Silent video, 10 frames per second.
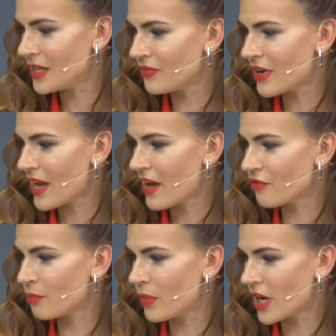I have
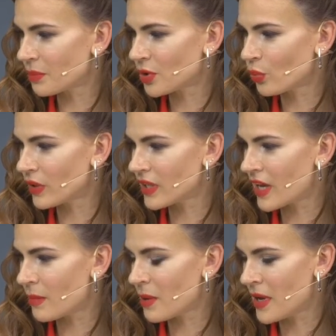monomer with
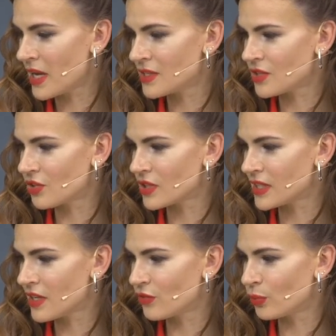MMA, is there a
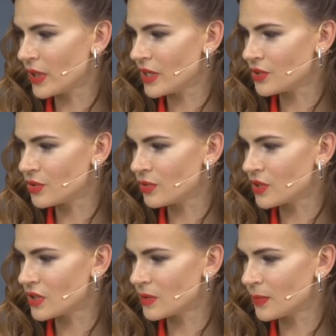safe way to
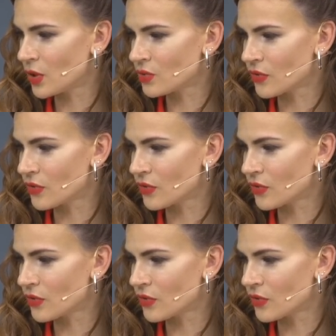dispose of